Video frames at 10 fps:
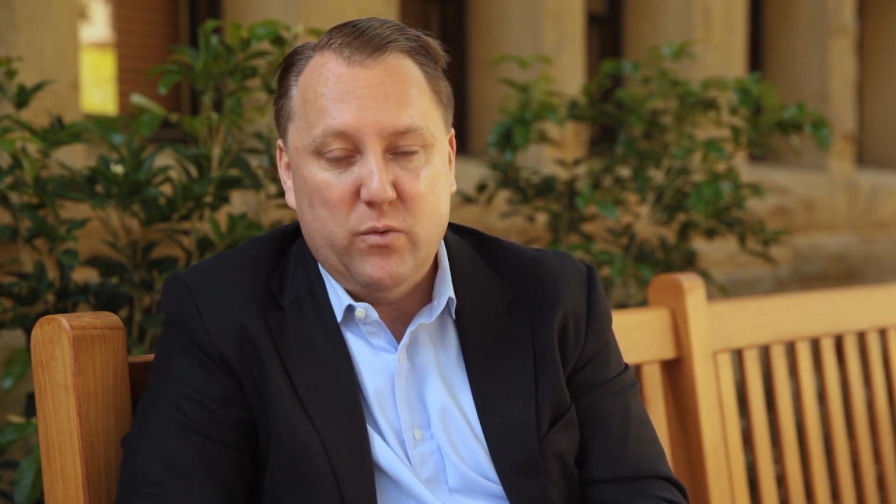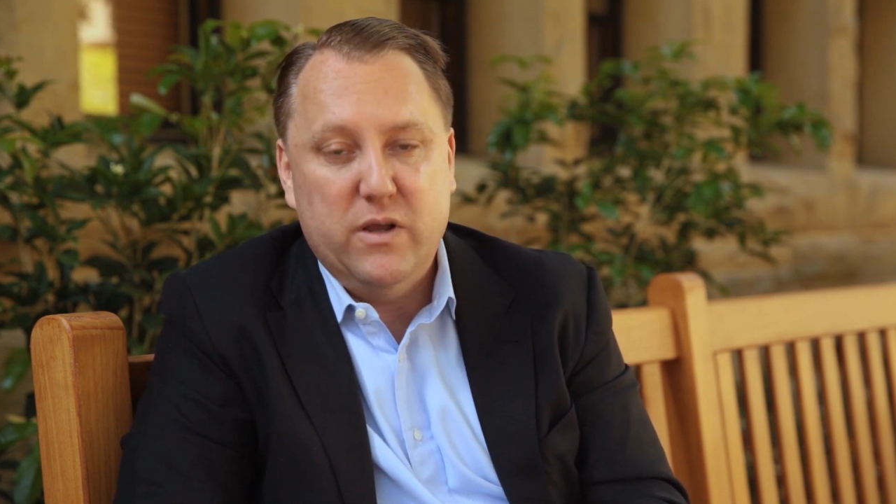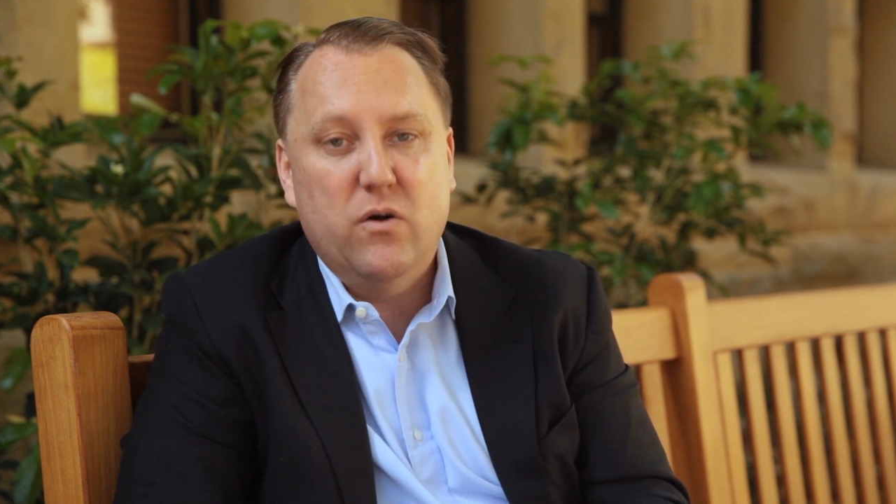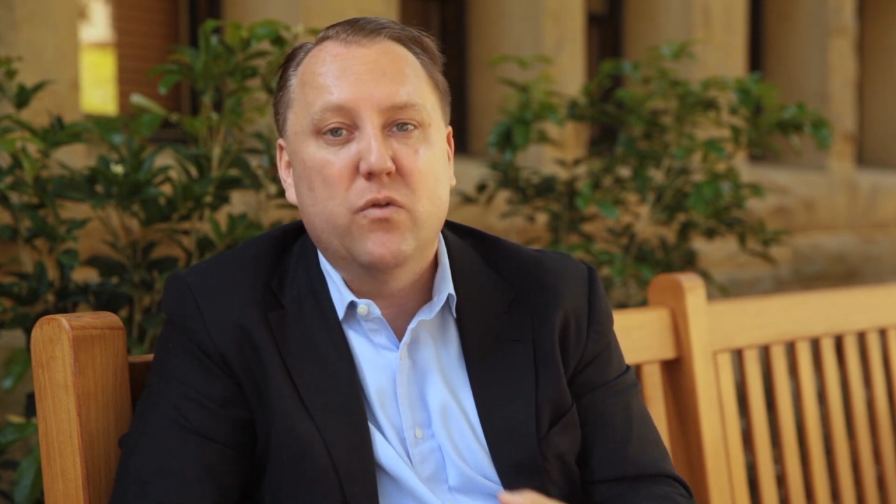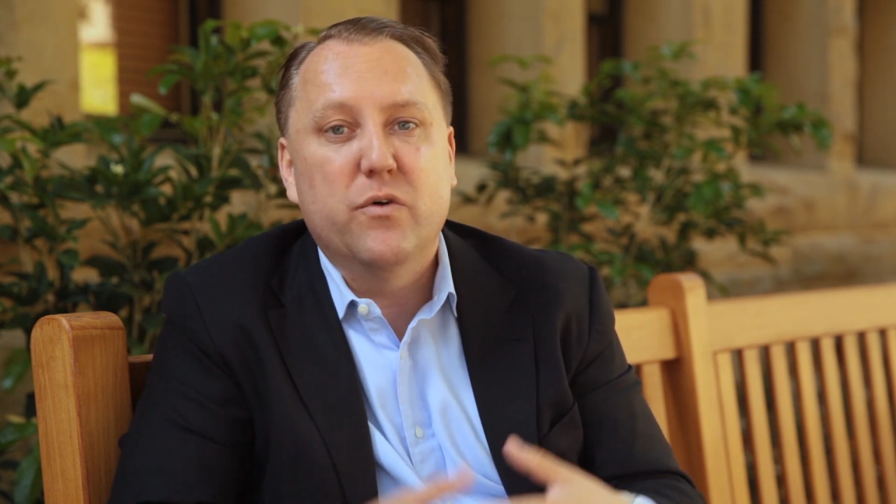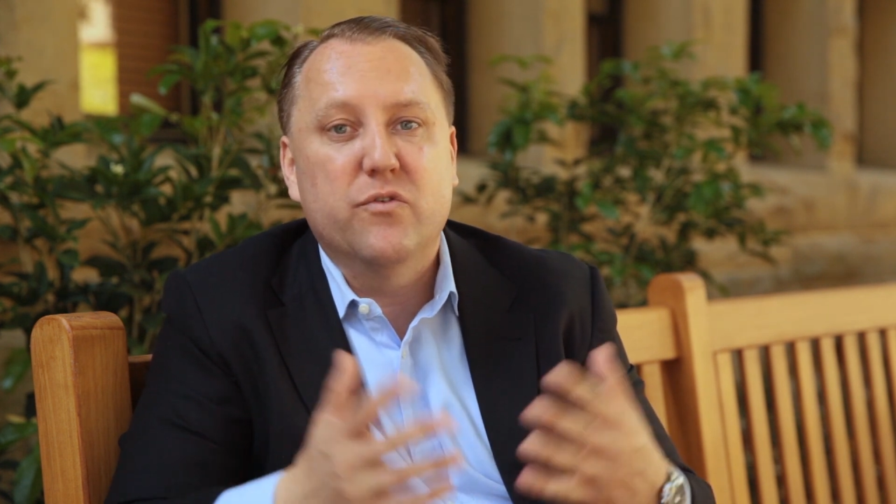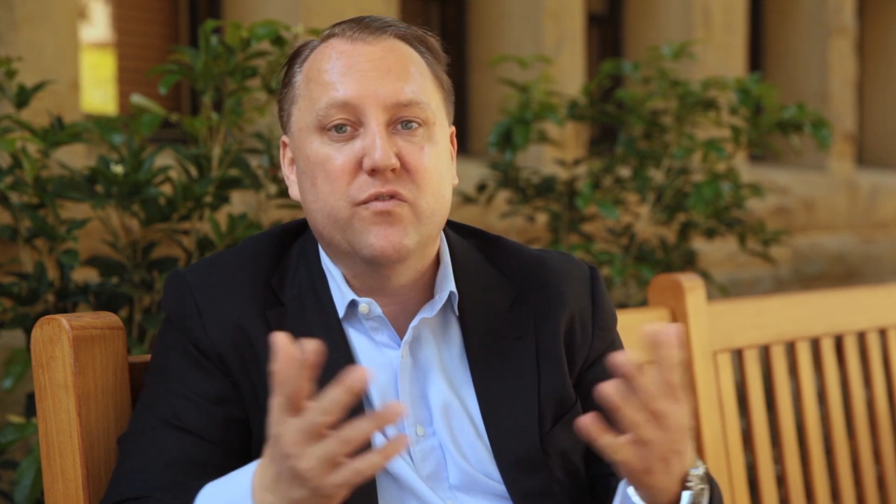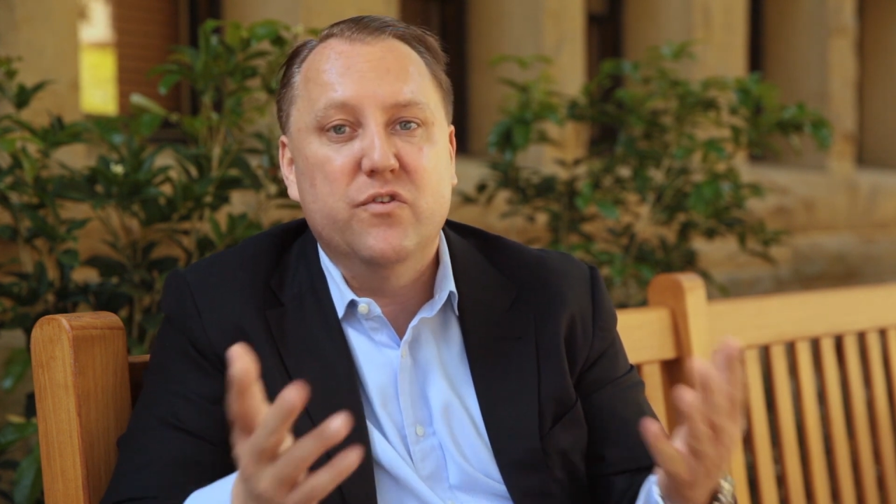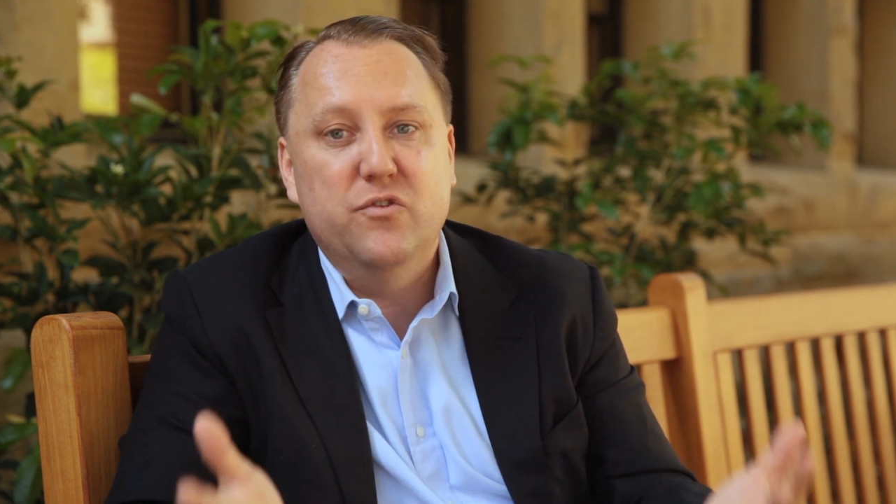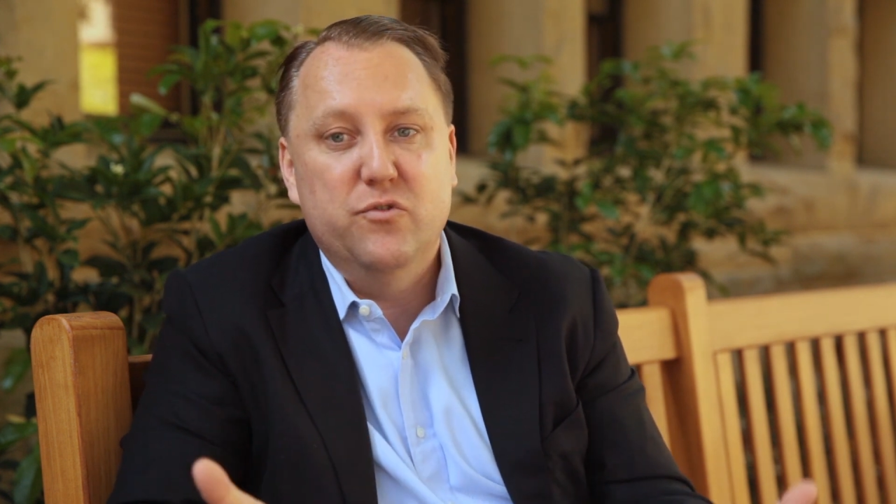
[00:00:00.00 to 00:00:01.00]
We call those
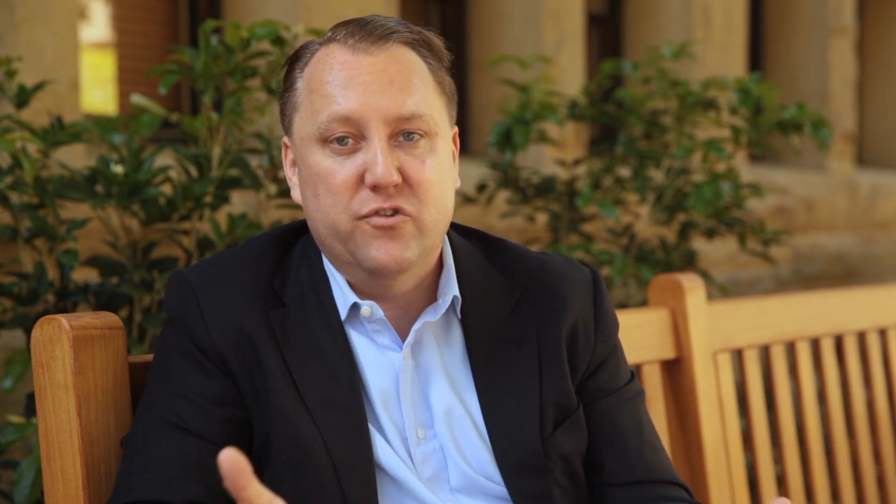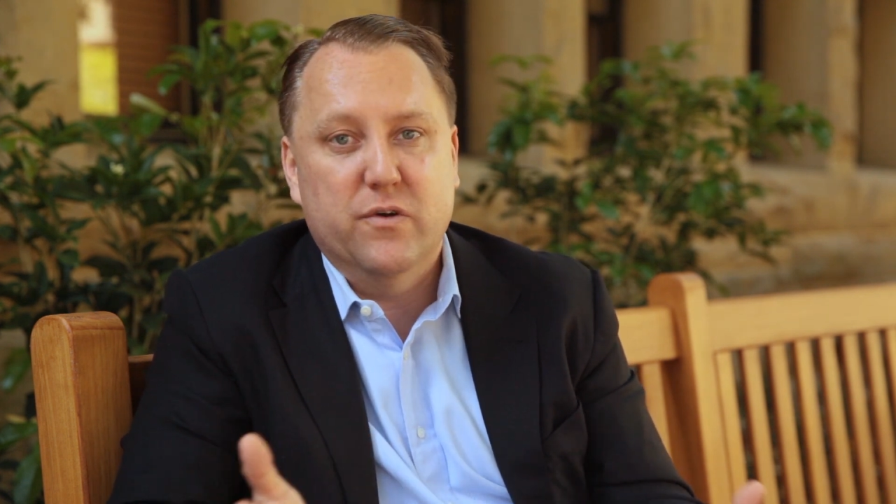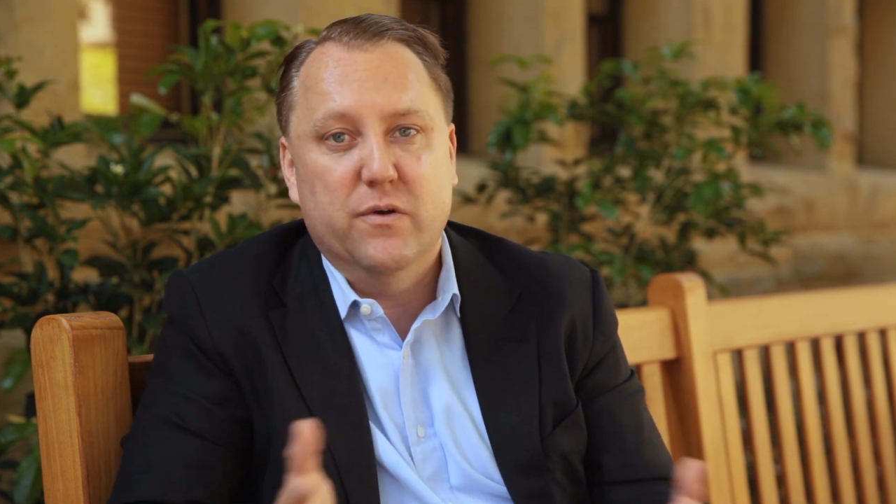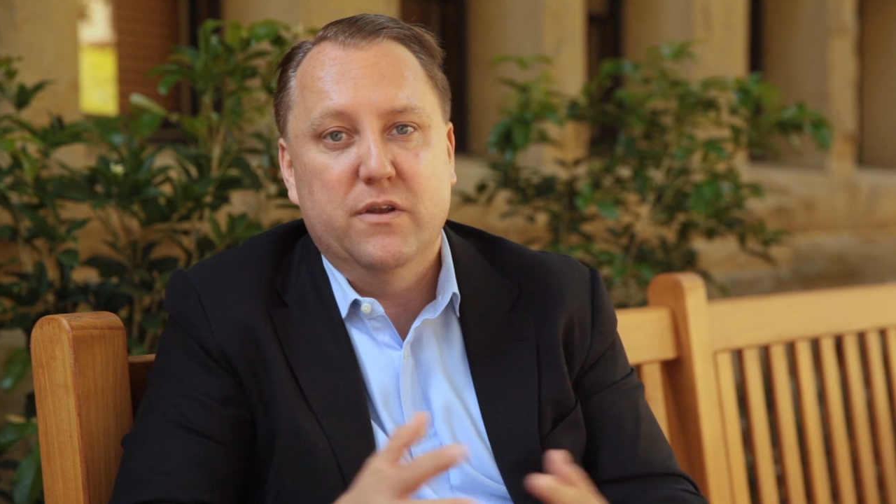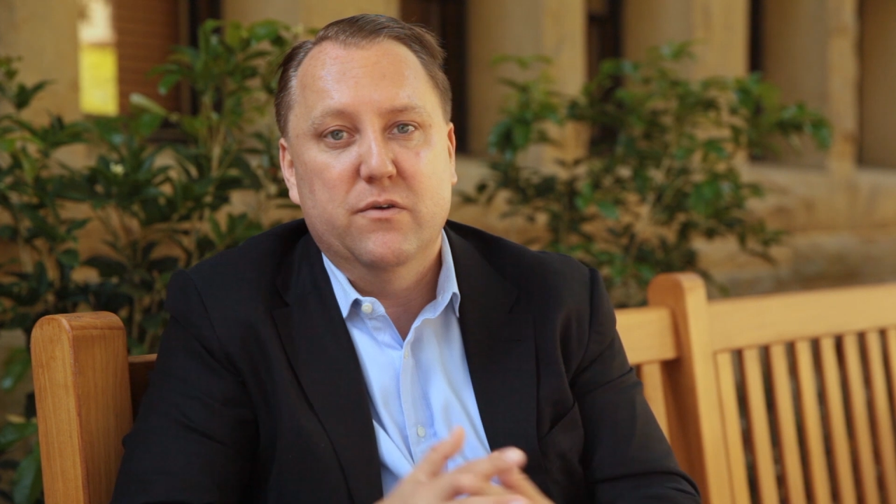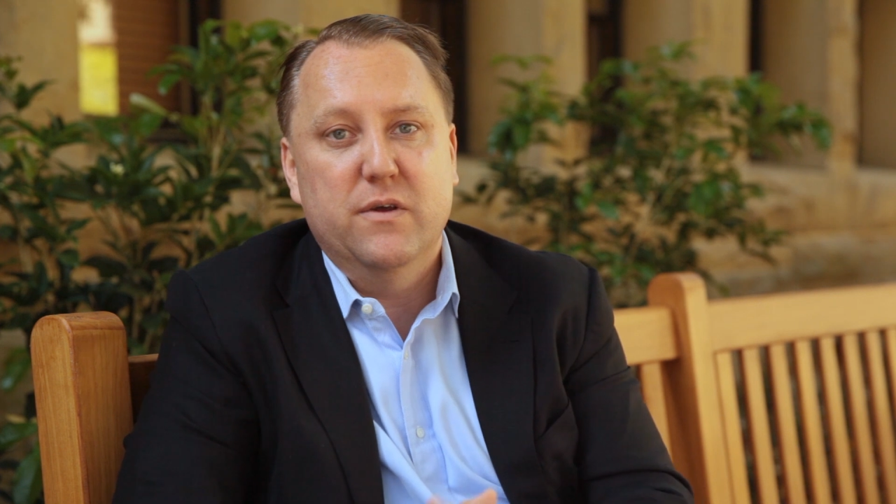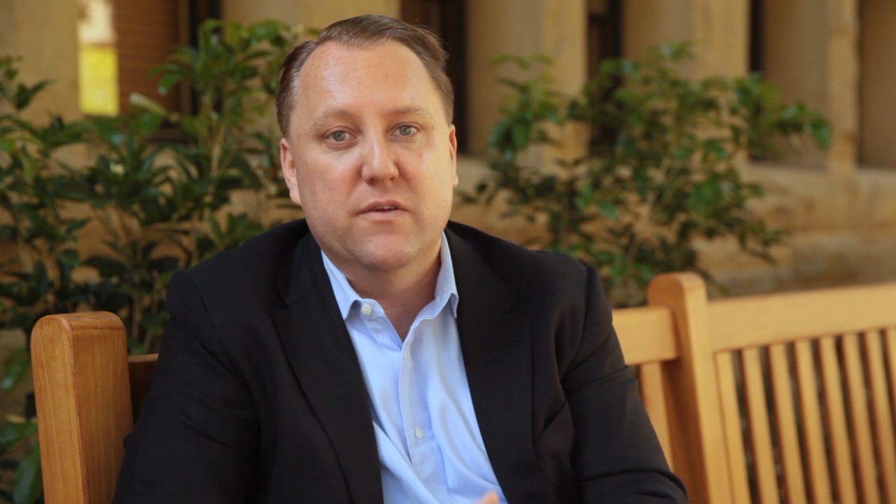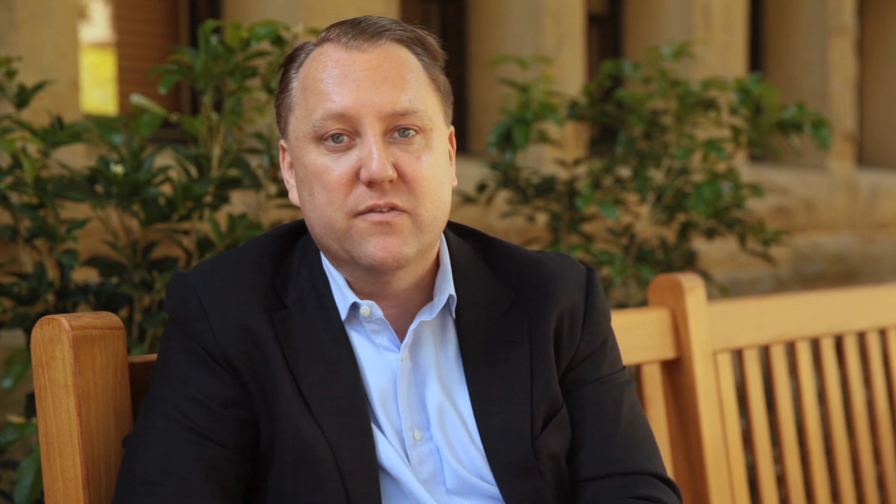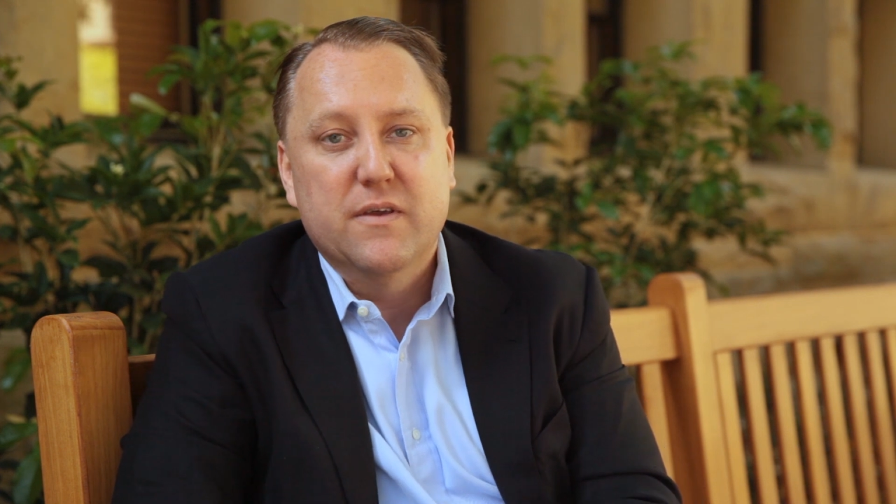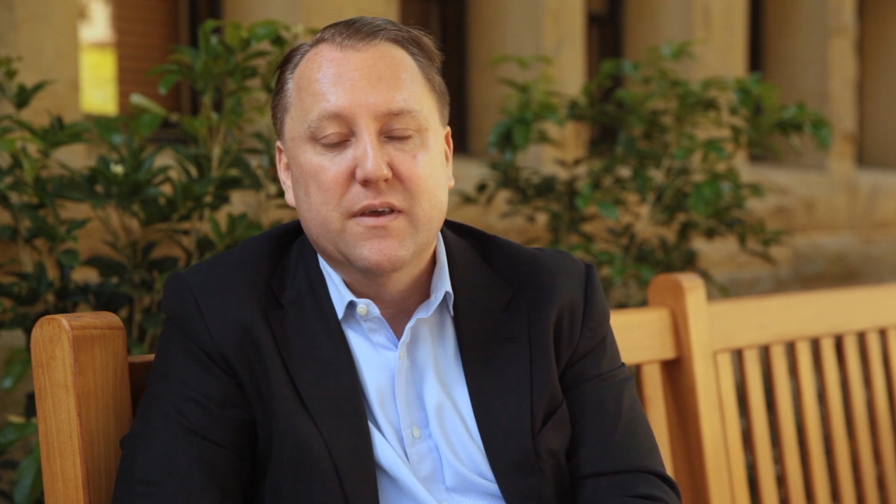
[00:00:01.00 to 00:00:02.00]
fiduciary duties.